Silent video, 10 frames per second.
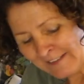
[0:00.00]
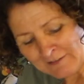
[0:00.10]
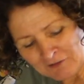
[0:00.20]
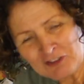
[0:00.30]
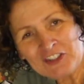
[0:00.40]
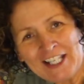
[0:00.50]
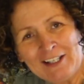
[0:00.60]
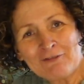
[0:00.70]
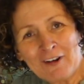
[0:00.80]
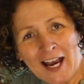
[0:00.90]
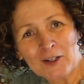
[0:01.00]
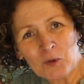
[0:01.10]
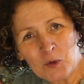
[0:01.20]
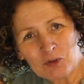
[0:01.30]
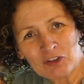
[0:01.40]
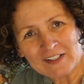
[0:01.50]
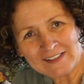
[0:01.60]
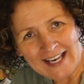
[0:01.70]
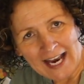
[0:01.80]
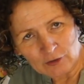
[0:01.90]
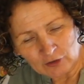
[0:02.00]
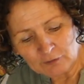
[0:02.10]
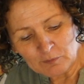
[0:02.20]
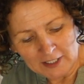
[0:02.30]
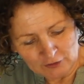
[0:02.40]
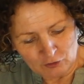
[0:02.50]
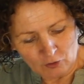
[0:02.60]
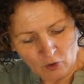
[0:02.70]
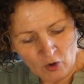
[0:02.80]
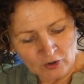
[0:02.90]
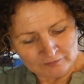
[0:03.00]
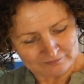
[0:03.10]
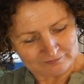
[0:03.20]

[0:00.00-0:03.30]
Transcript: 17 fat quarters out of my drawer.